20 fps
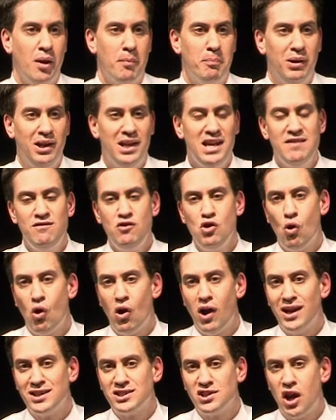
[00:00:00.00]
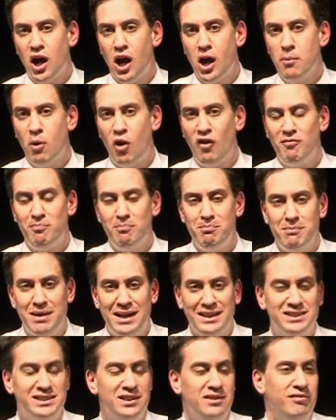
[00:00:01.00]
believe you're at a time of
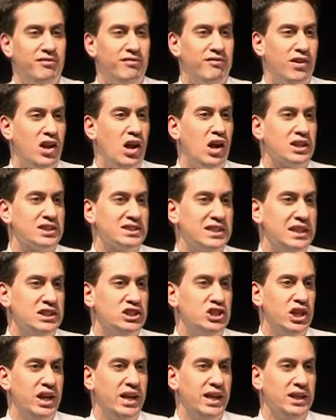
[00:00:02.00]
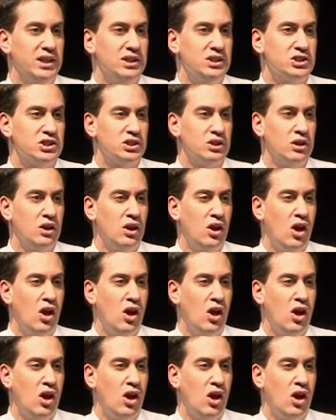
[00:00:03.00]
massive flux and change,